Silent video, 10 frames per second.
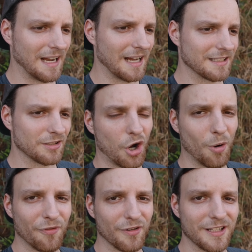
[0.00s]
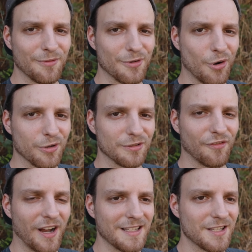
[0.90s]
and hopefully we're going to
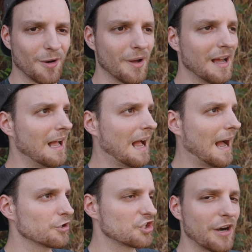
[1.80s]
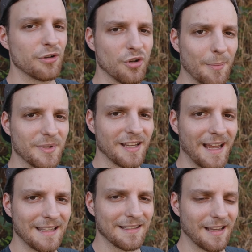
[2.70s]
find some. I'll share with you
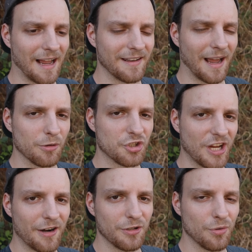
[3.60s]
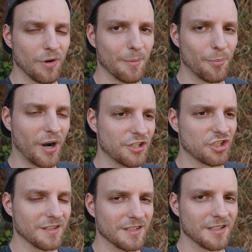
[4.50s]
habitat, and I will share you
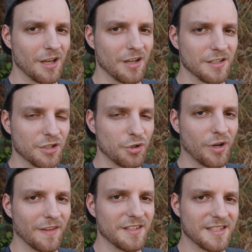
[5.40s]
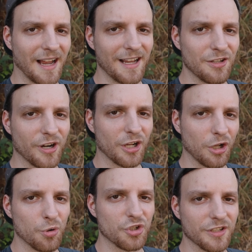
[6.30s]
impressions so you can design your
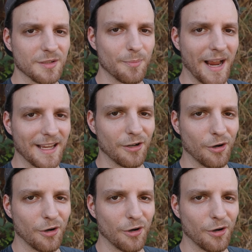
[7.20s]
enclosures back at